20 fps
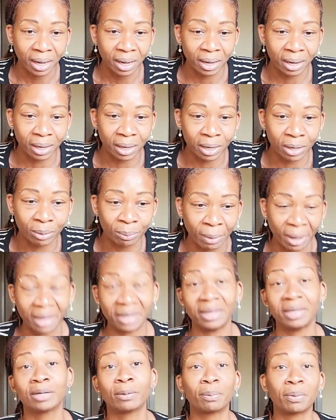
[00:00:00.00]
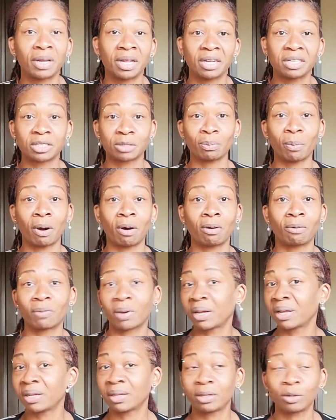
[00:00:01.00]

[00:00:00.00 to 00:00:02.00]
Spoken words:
I need to play it small, right?